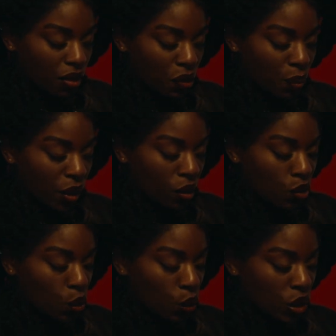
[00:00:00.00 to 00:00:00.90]

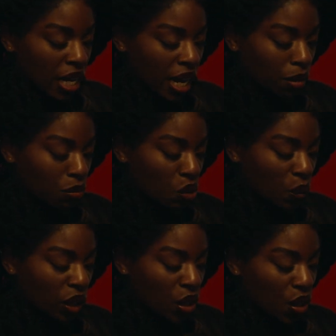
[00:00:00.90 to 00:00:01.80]
Spirits whose names
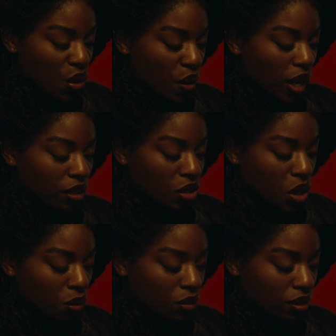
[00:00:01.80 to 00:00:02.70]
we know and
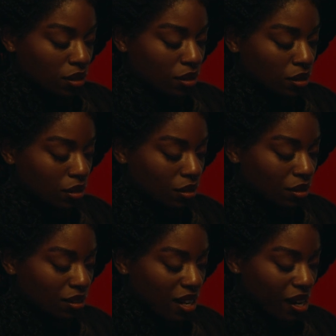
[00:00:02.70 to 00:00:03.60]
don't,
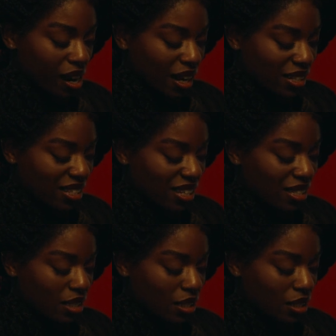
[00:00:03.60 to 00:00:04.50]
our
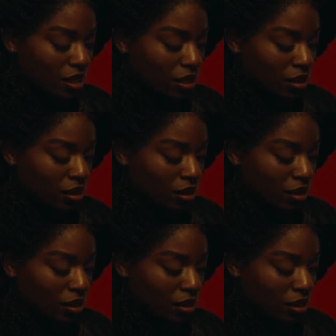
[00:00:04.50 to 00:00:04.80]
ancestors.